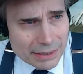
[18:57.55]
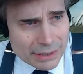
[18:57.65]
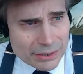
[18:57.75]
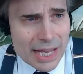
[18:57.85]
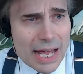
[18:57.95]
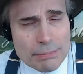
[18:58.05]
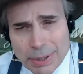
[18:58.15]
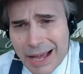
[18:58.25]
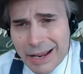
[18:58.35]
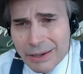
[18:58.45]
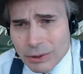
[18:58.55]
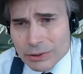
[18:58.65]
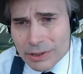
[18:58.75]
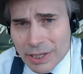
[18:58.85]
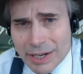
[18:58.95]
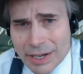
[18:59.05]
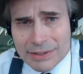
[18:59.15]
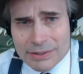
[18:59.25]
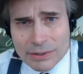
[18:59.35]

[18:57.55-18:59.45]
There's a lot of plot holes and unanswered